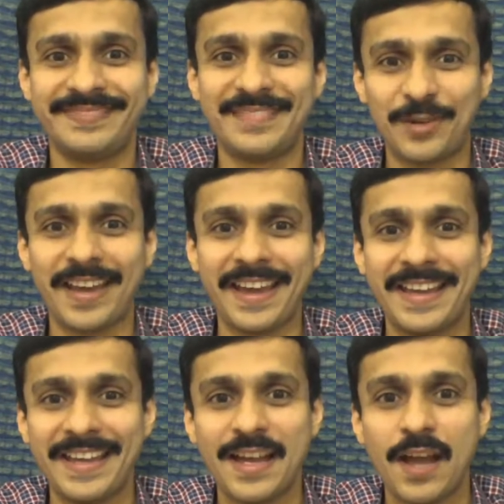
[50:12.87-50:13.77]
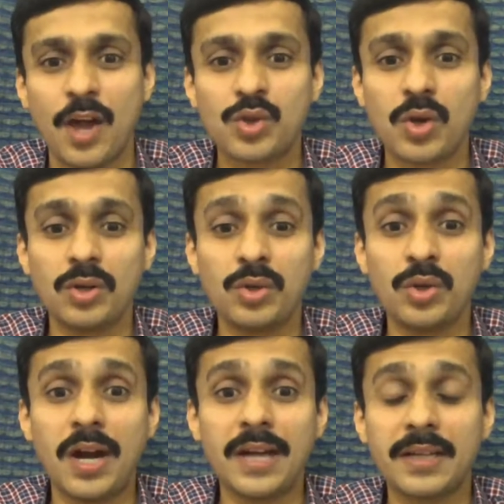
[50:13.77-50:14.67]
Okay. So do
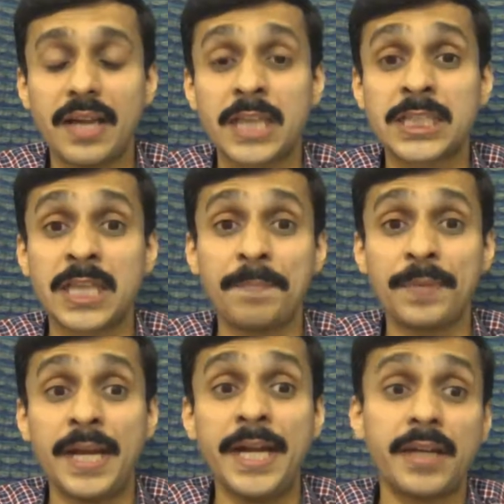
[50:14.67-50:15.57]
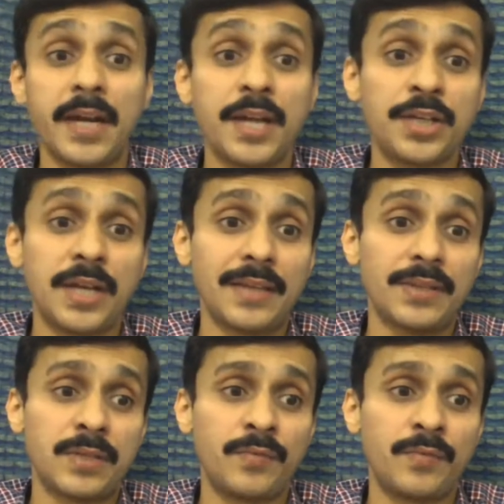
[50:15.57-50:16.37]
not accept any tradition like this.